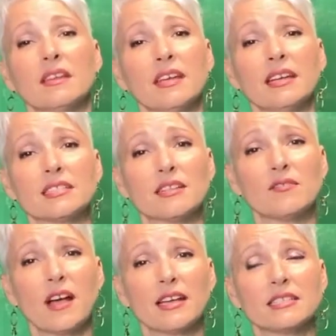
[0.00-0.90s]
it's
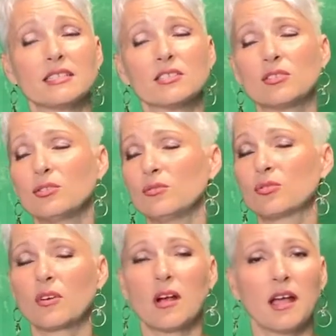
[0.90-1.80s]
advised to
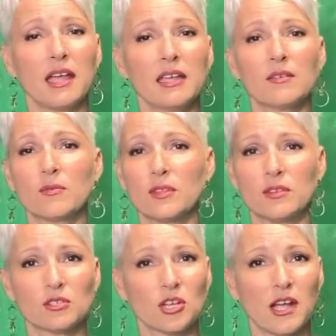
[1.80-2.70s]
try with
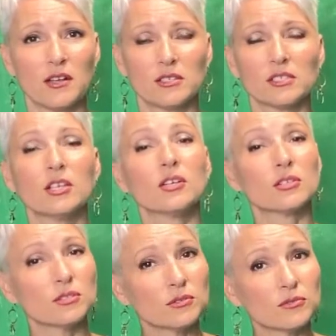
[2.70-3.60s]
your child
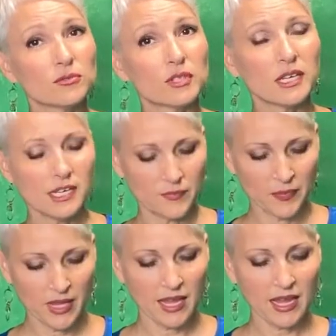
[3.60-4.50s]
gluten-free
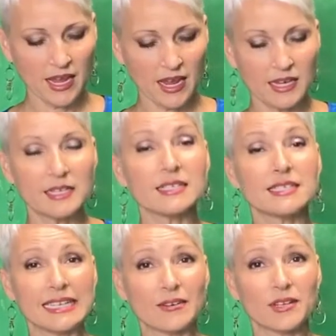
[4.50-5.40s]
and
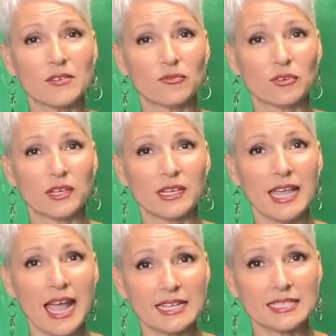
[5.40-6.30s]
dairy-free,
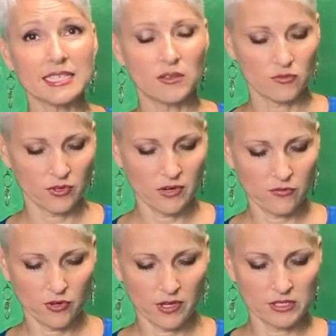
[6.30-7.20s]
casein-free
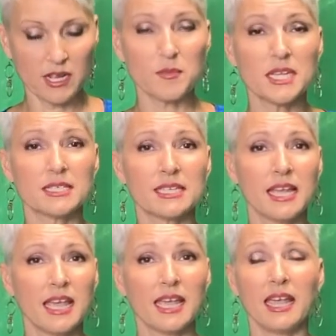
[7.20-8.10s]
for their tummies.
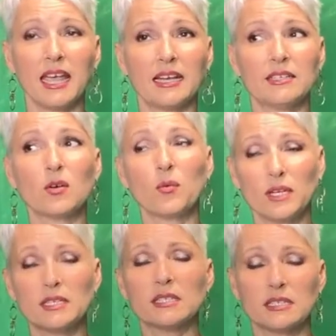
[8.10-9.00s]
And we
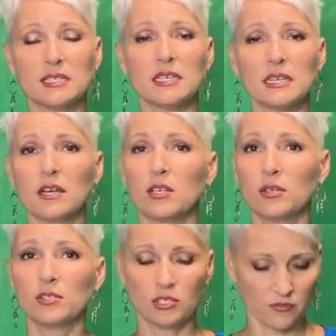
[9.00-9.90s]
did see a
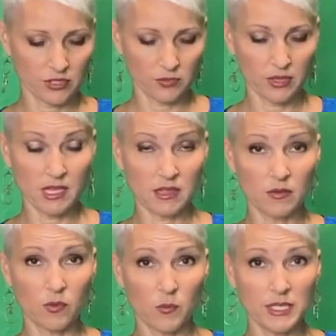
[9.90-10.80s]
huge difference with Ethan
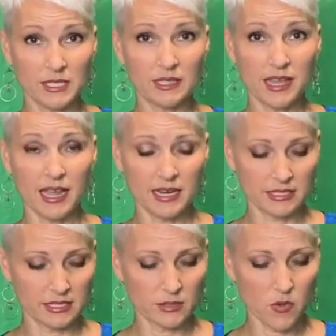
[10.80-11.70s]
when we did that
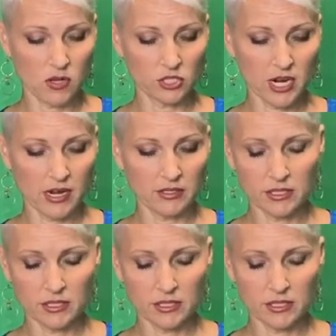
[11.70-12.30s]
as a small child.